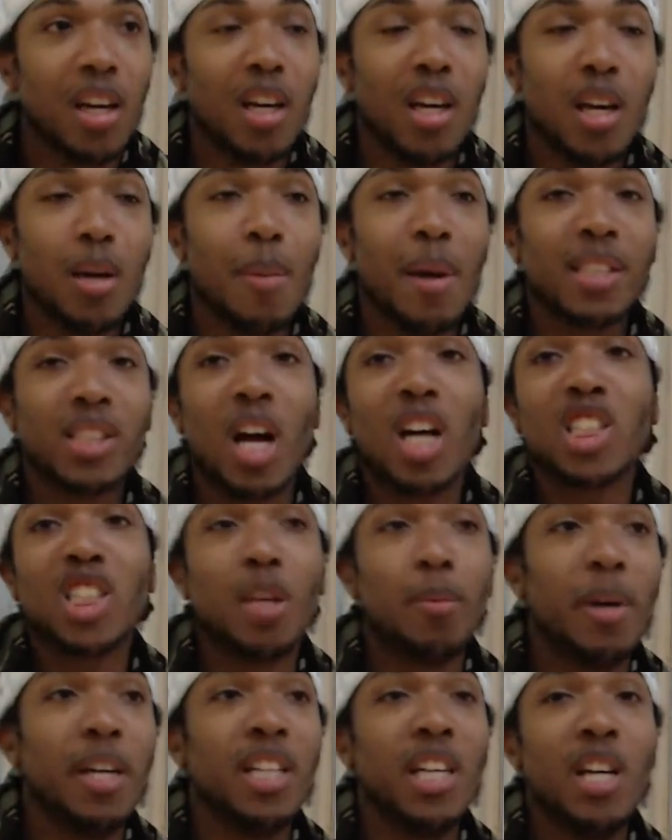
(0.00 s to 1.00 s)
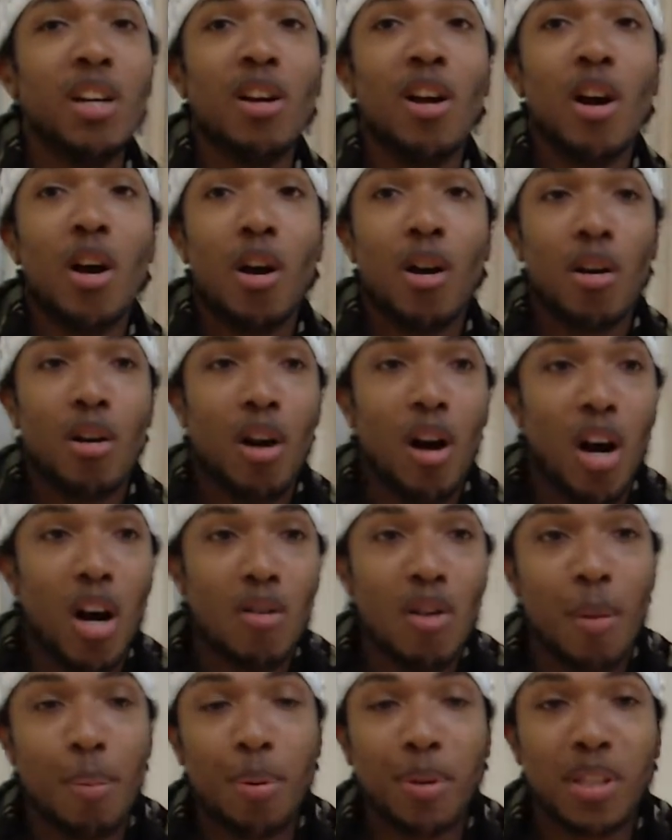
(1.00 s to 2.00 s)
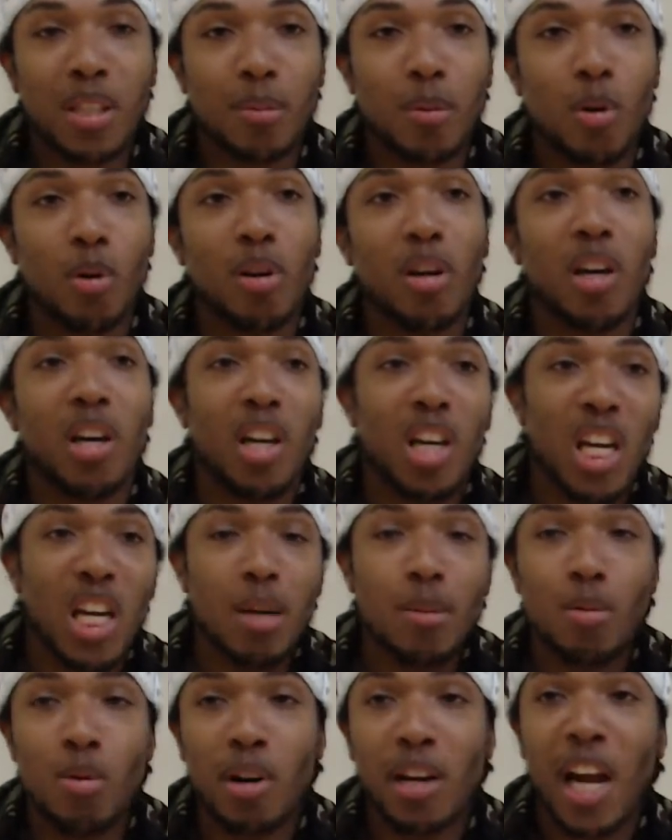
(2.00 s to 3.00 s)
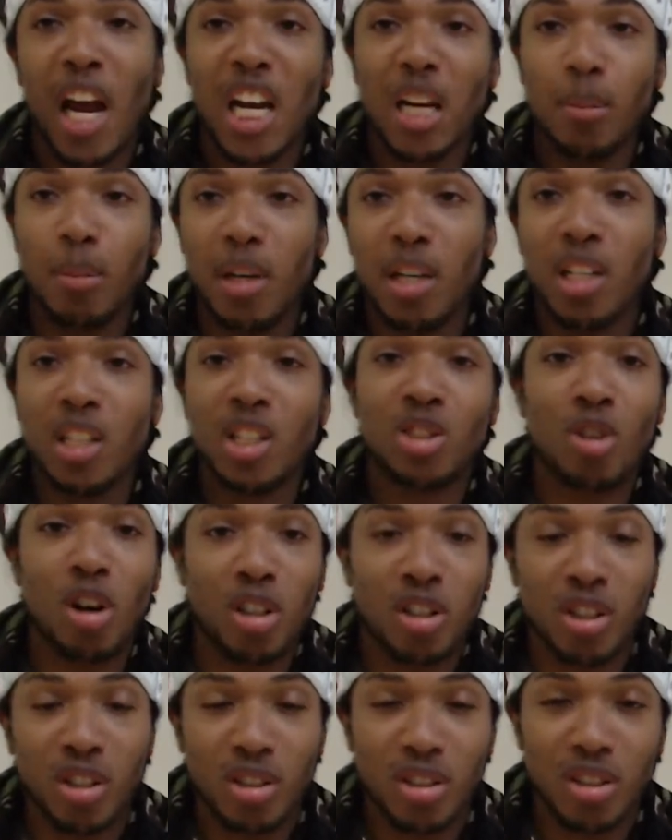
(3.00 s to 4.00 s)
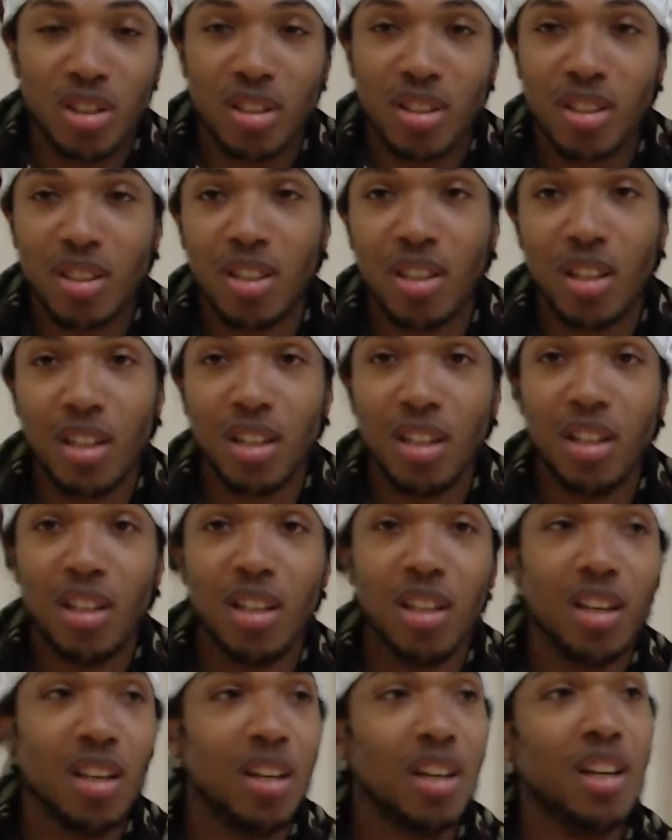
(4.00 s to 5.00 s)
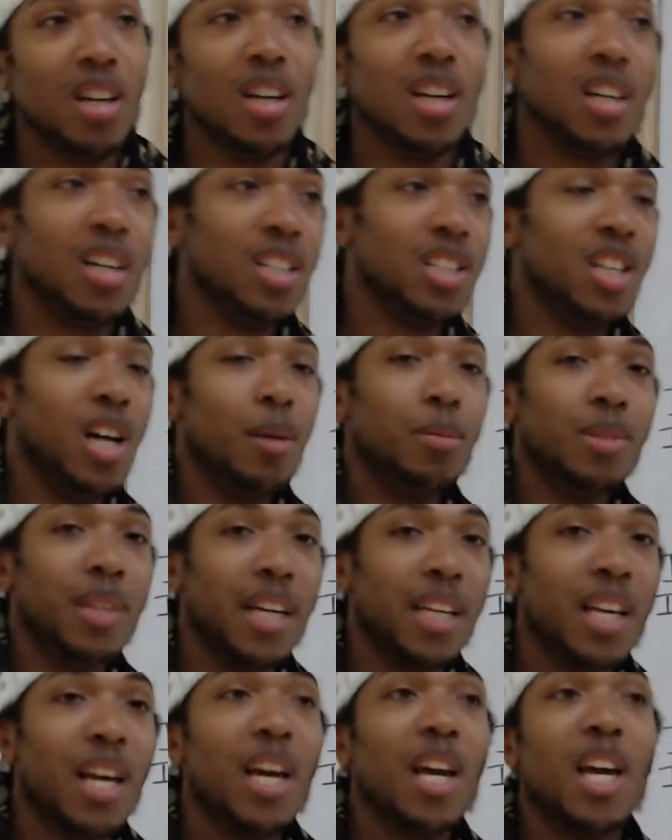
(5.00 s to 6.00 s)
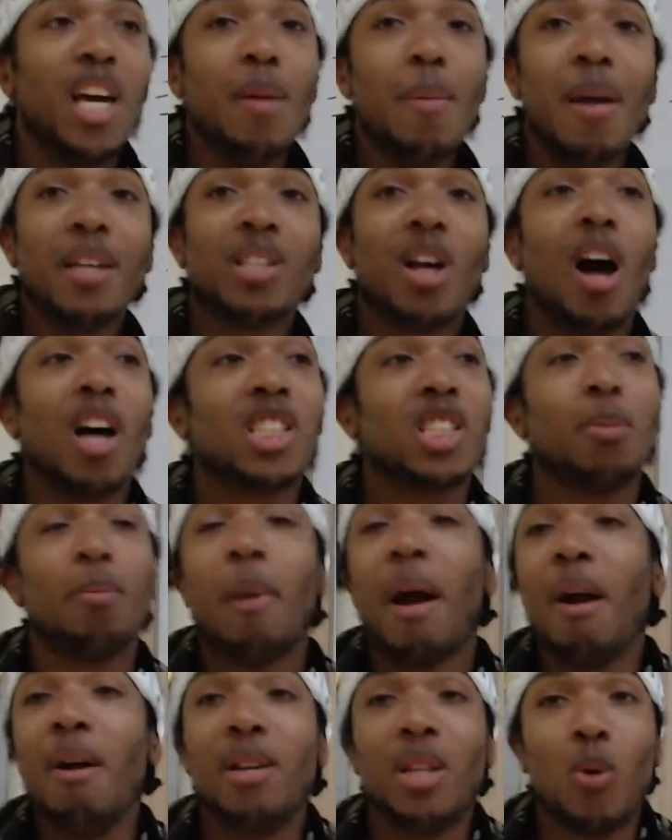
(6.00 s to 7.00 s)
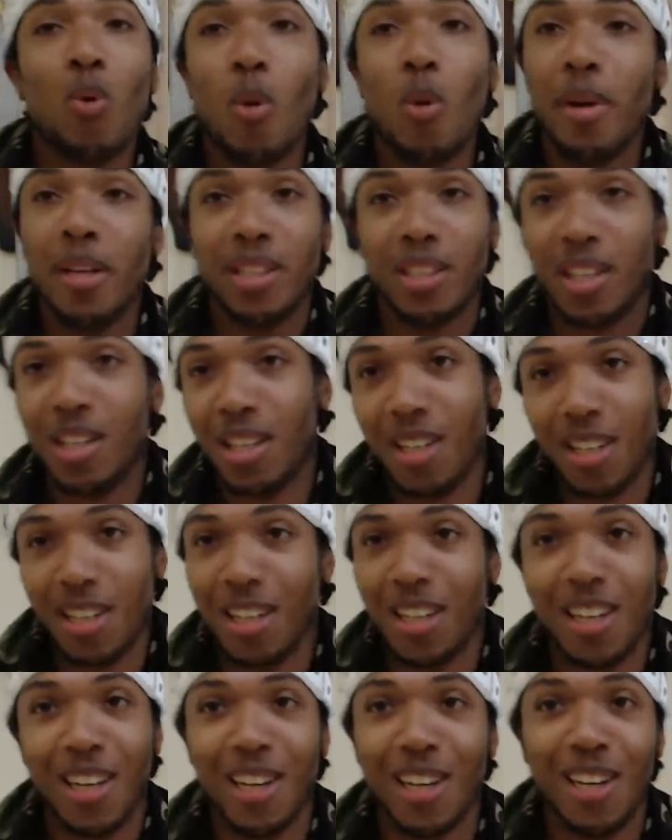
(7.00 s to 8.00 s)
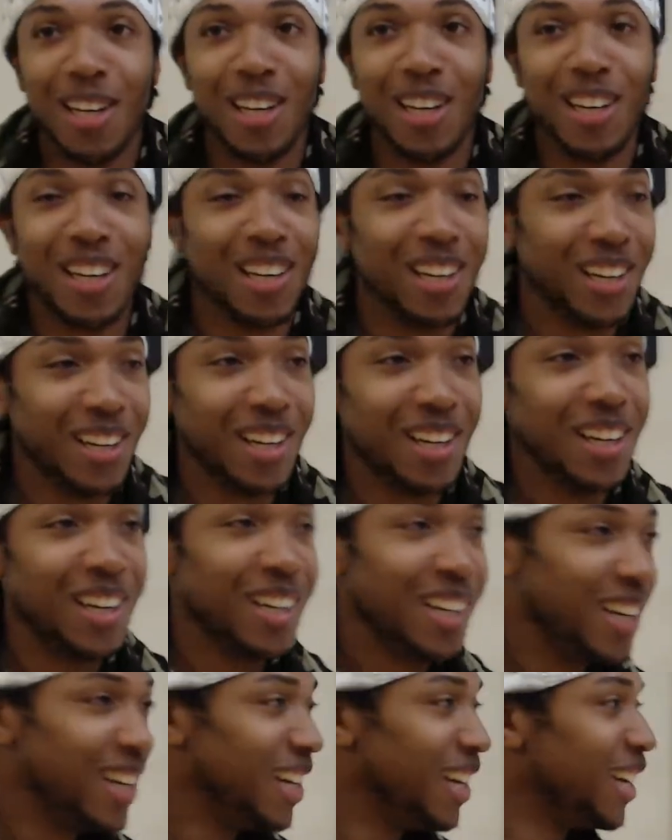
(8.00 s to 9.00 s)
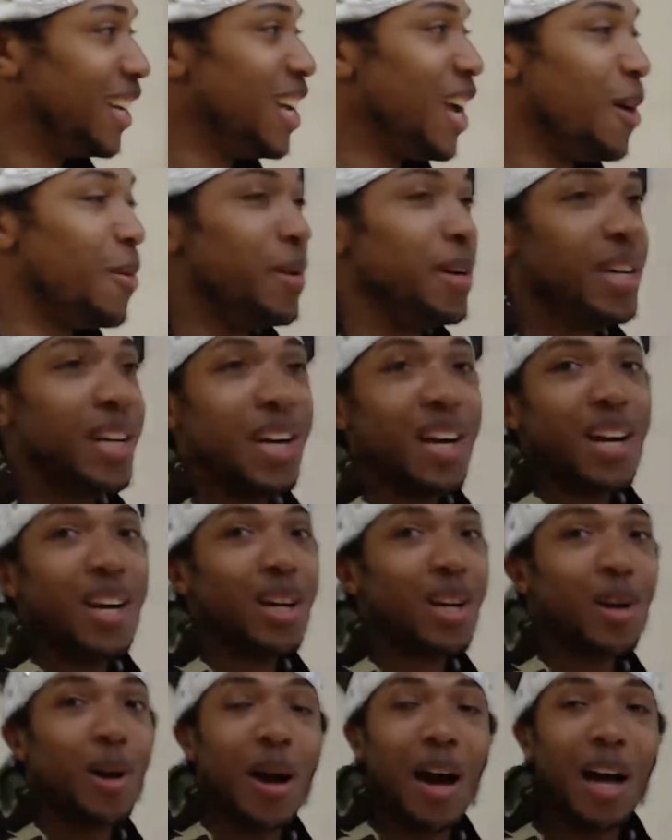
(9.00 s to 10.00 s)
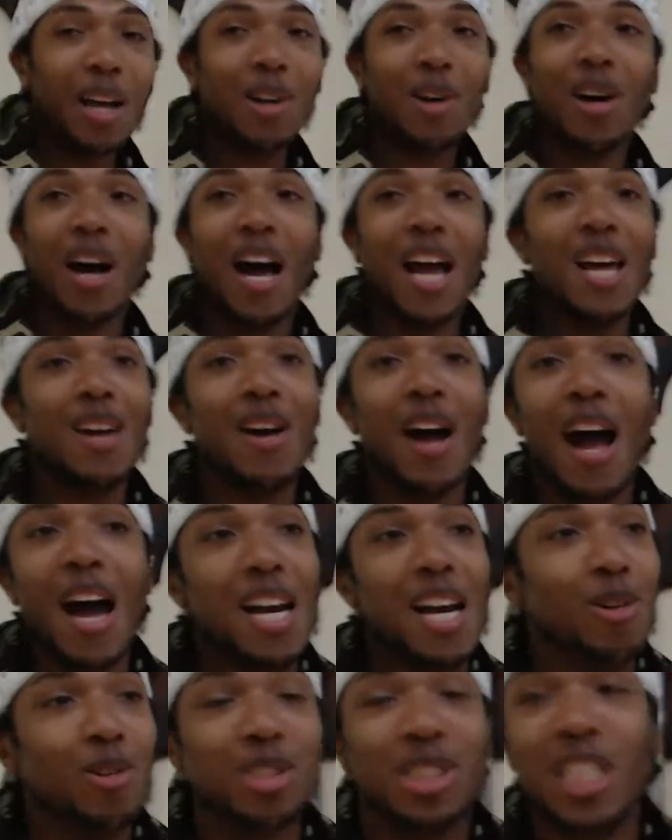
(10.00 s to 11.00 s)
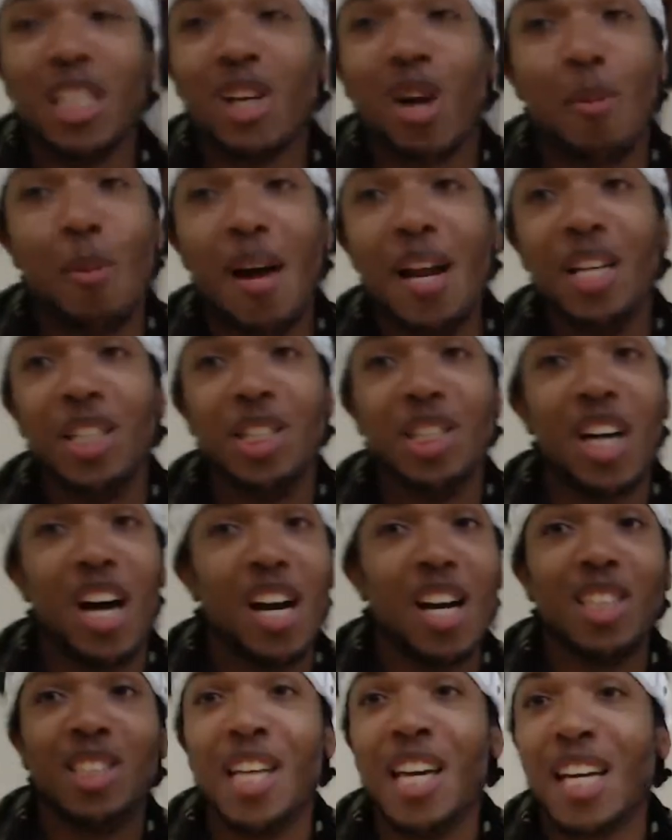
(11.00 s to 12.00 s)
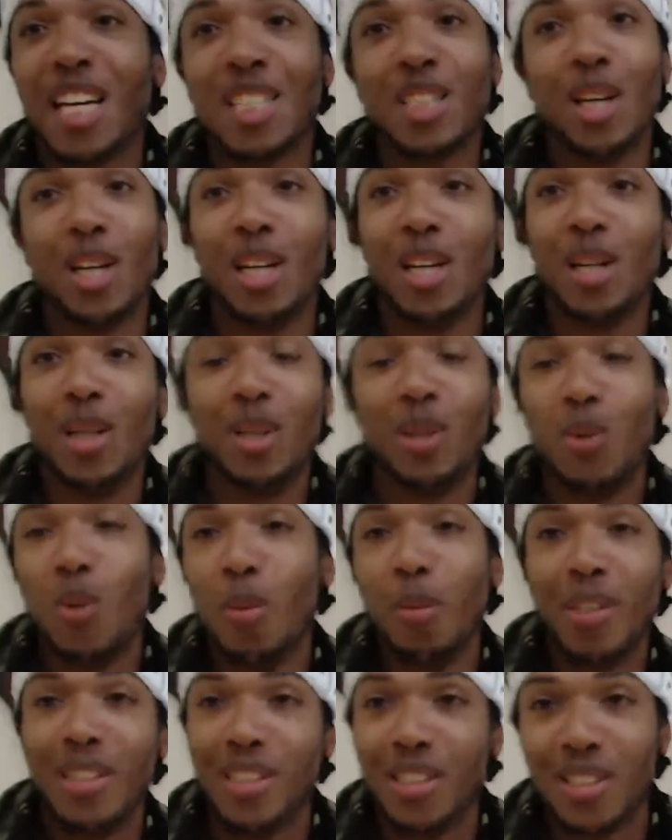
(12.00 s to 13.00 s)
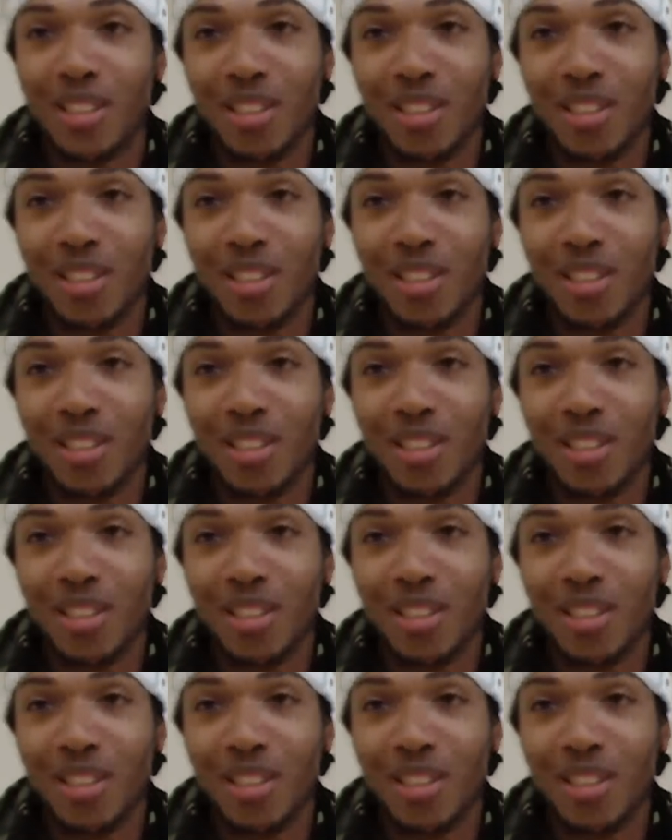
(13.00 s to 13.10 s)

He makes us to be the reputable Hebrew Academy instructors. You see what I'm saying? He makes us marry the woman. Right. You know what I mean? I don't see Commander in YAHANNA taking none of the woman.